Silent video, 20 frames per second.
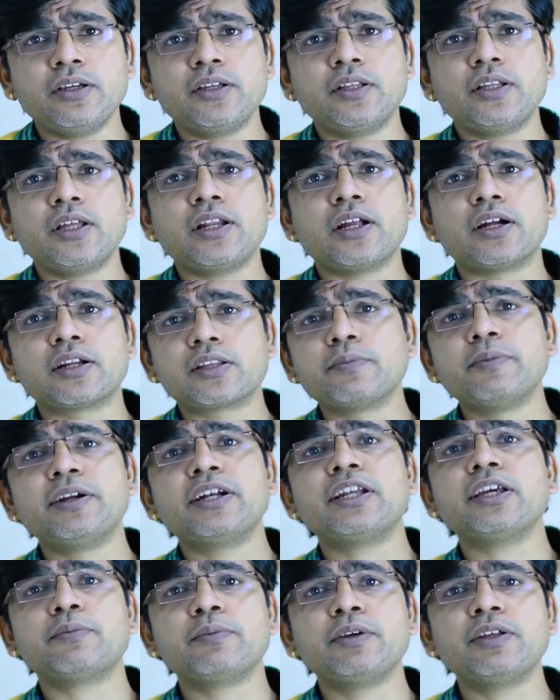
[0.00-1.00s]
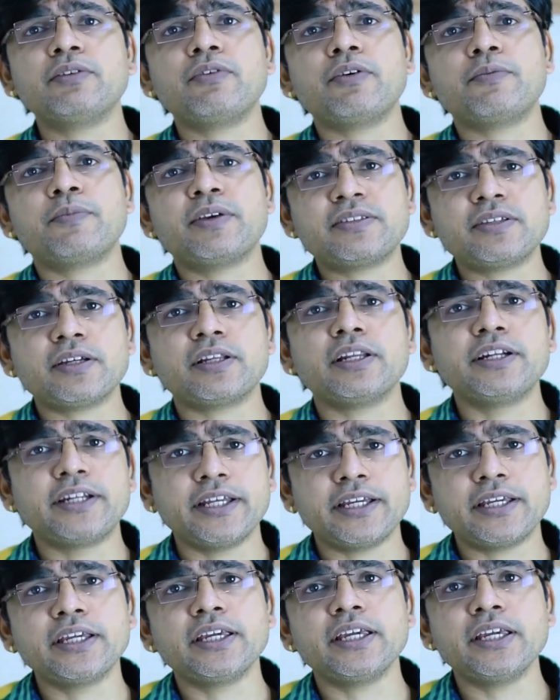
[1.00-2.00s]
In an arithmetic mean, we are basically
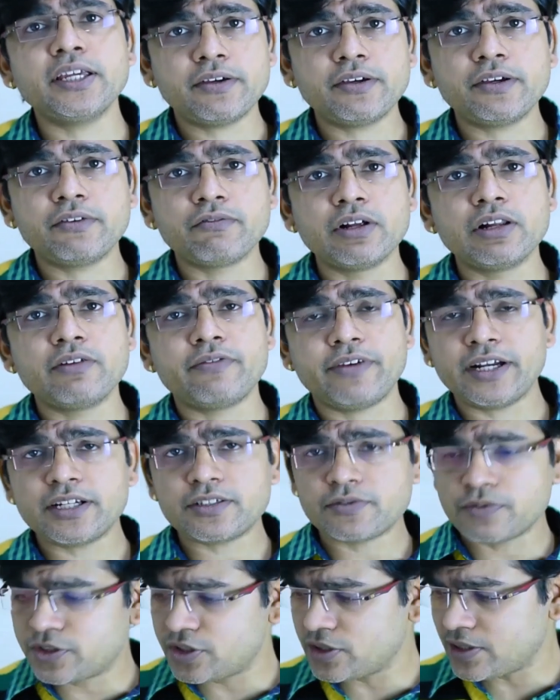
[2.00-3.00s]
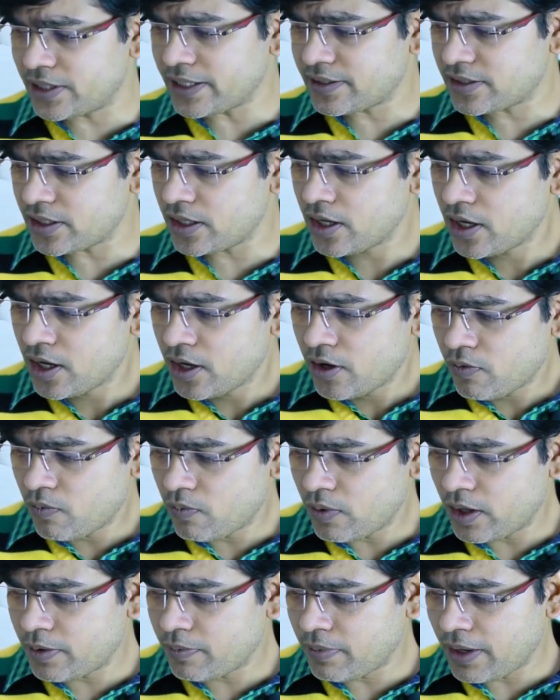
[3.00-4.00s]
taking equal weights, which is, let's say,
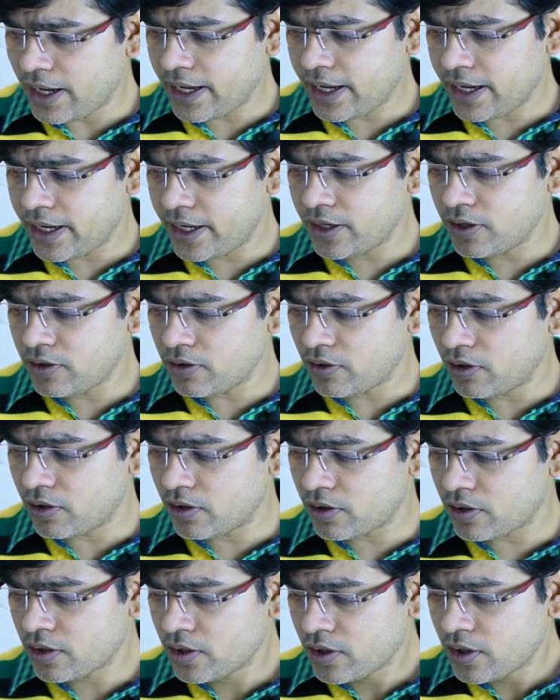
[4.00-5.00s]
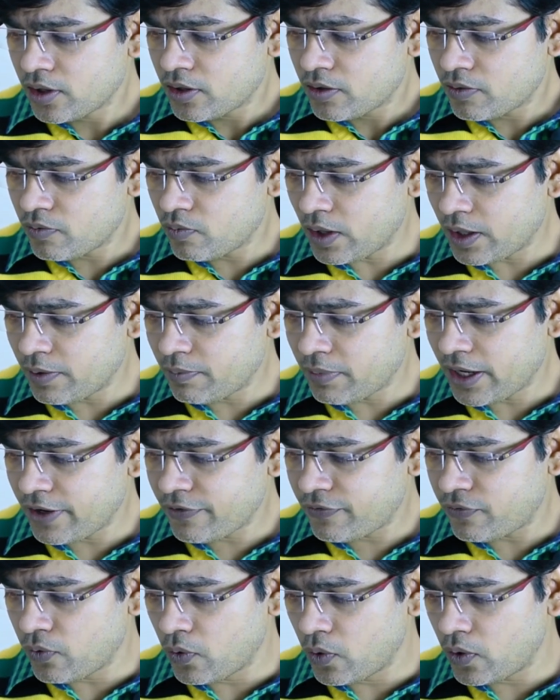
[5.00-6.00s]
1 by n or 1
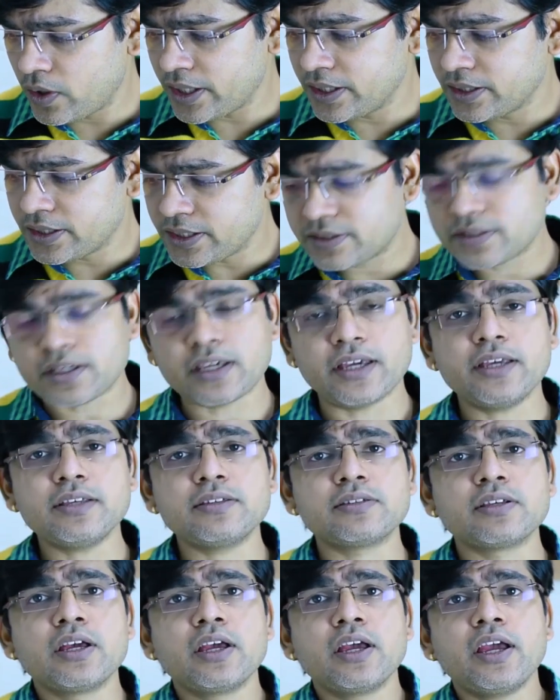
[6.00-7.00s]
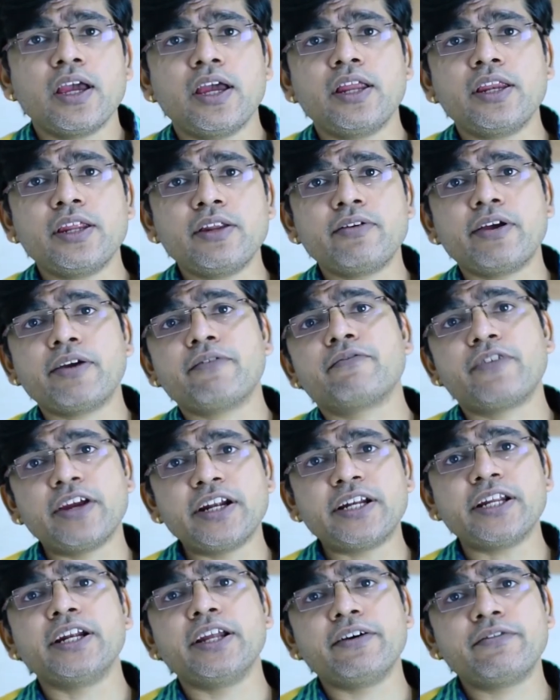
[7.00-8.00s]
by 4 in this case. And in a
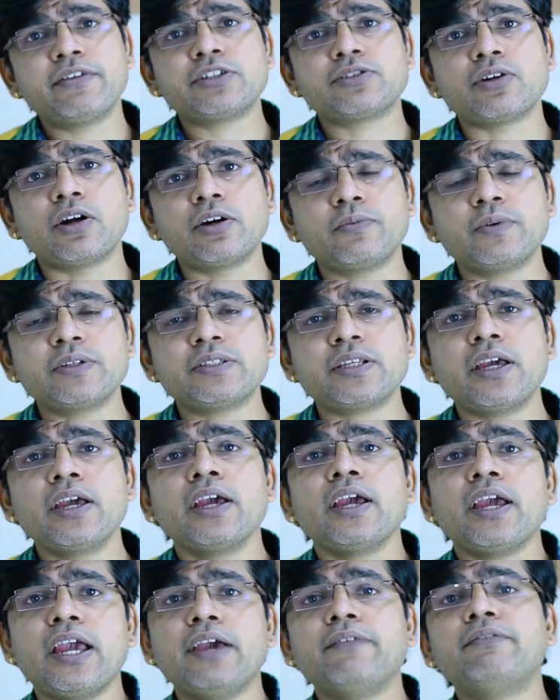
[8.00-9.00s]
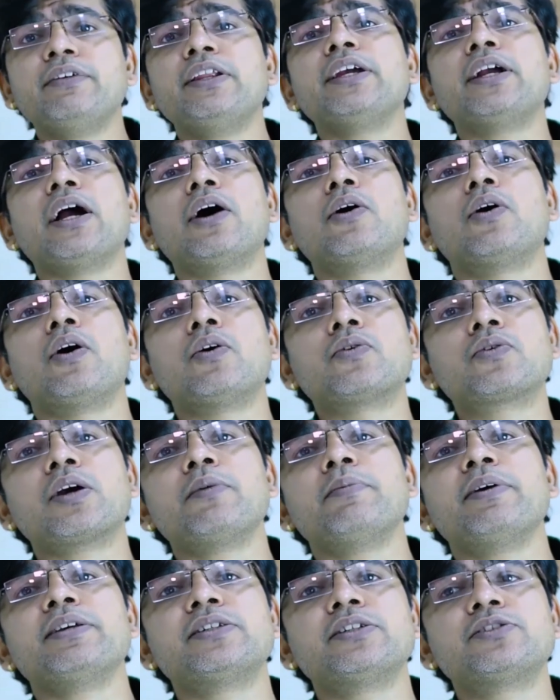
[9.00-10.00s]
weighted average thought, we say every
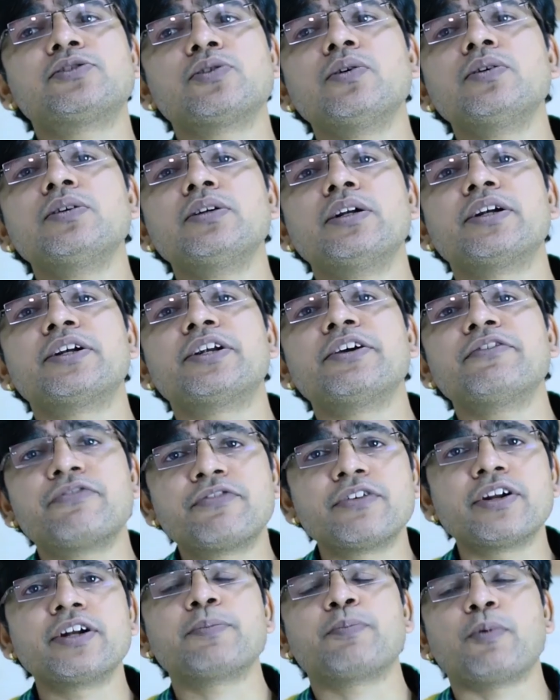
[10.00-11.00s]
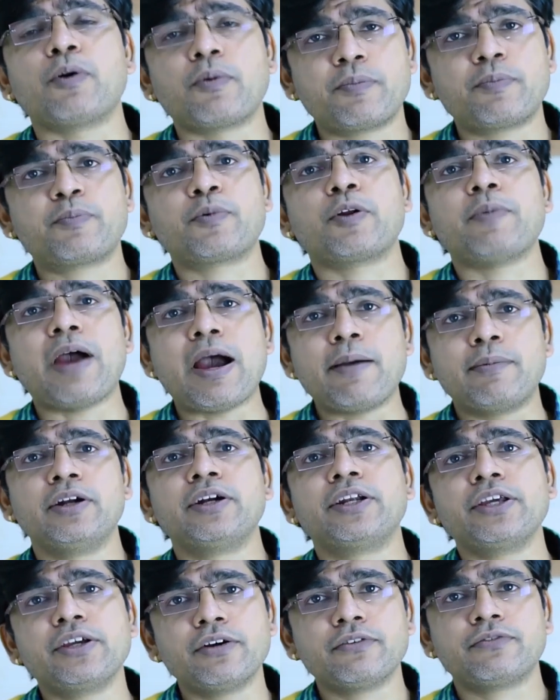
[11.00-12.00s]
outcome has its own different
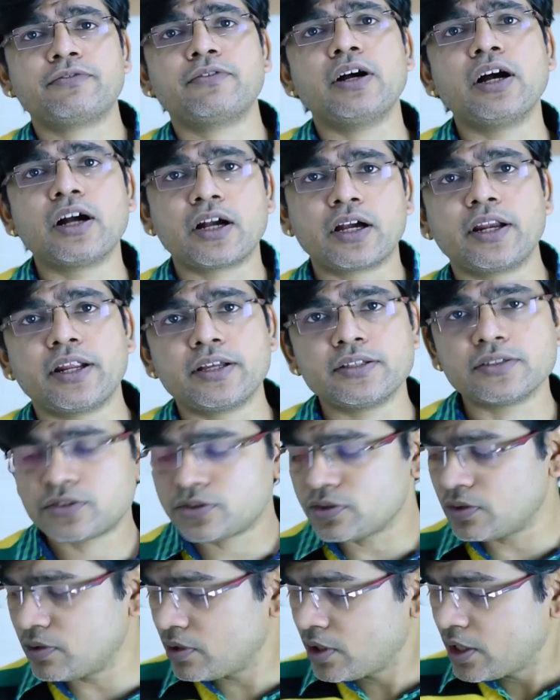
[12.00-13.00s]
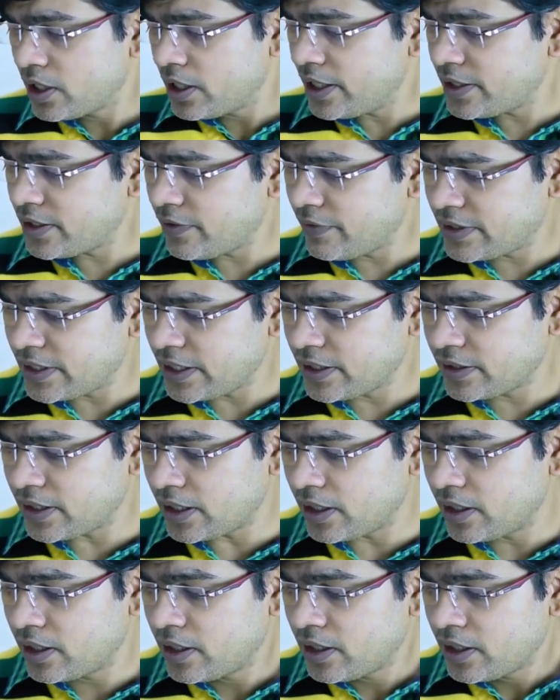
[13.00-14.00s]
probability of occurrence. So let's say we think
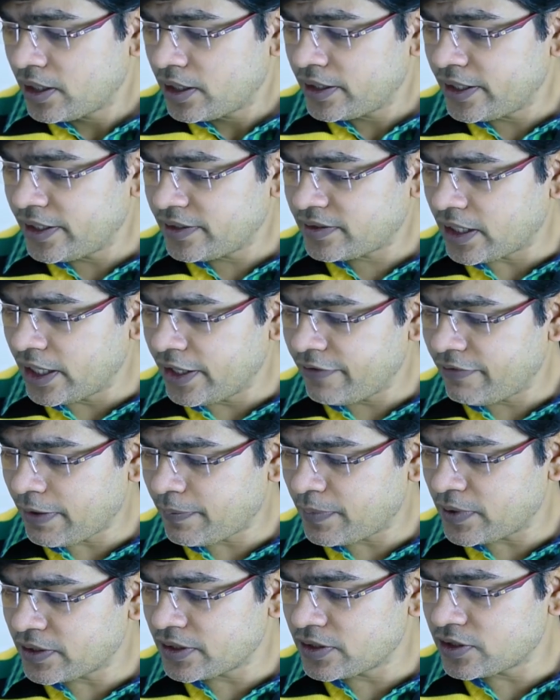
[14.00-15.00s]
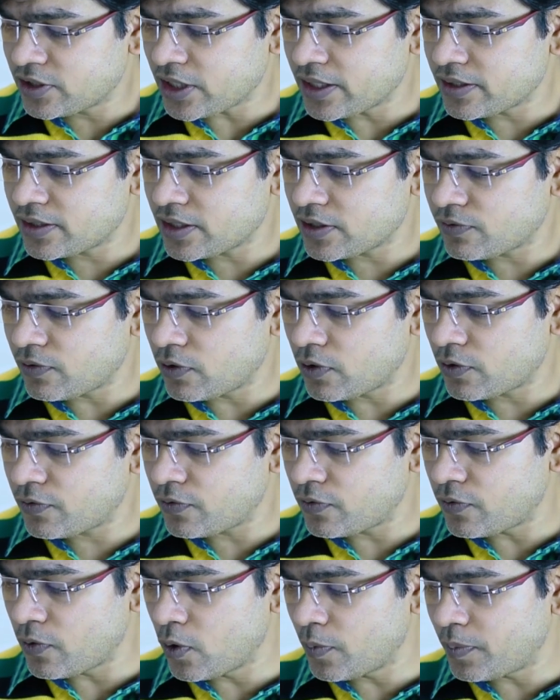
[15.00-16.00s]
there is 35% chances for
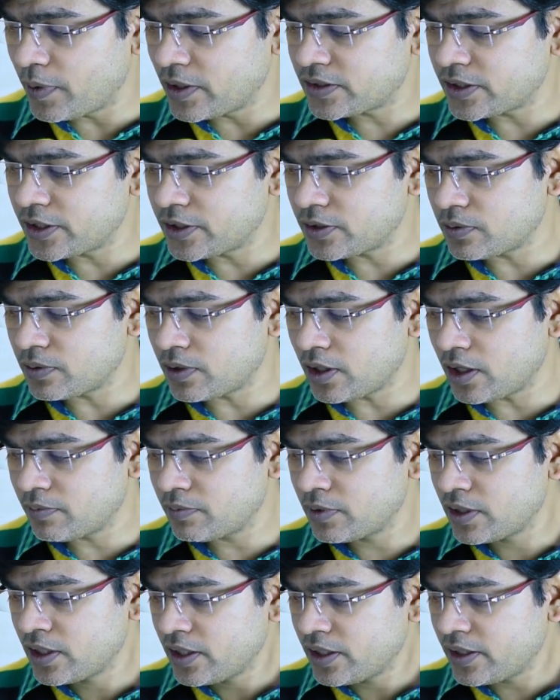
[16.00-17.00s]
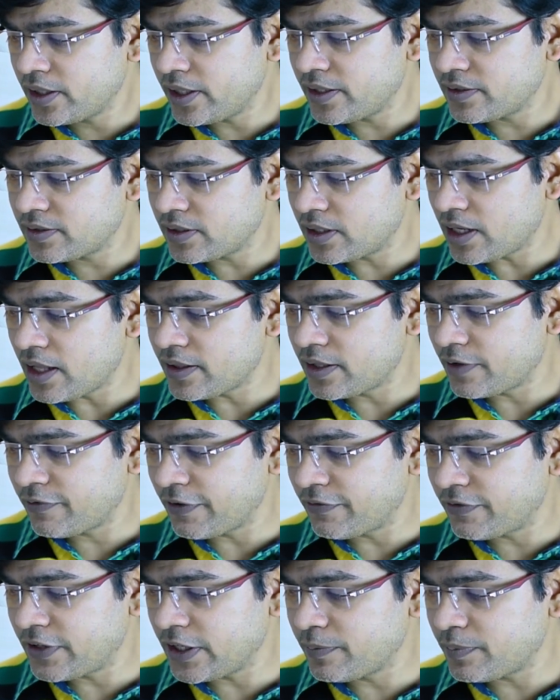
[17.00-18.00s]
4% to come. There is another
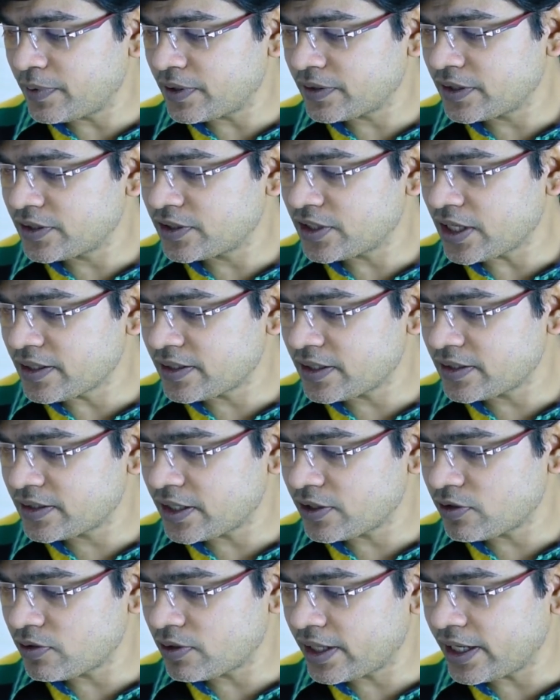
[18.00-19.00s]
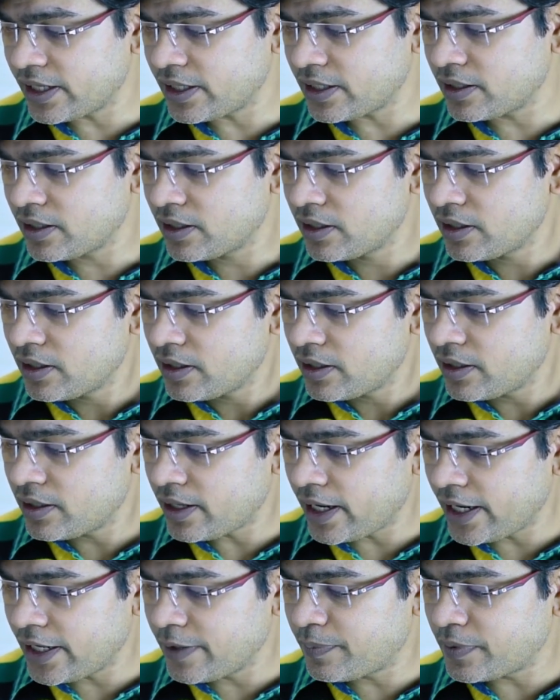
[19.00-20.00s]
15% chances that you will get a
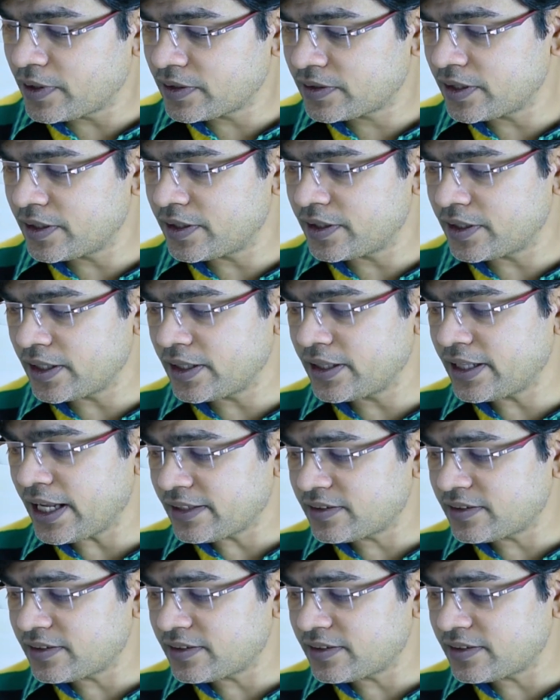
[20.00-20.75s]
9% return.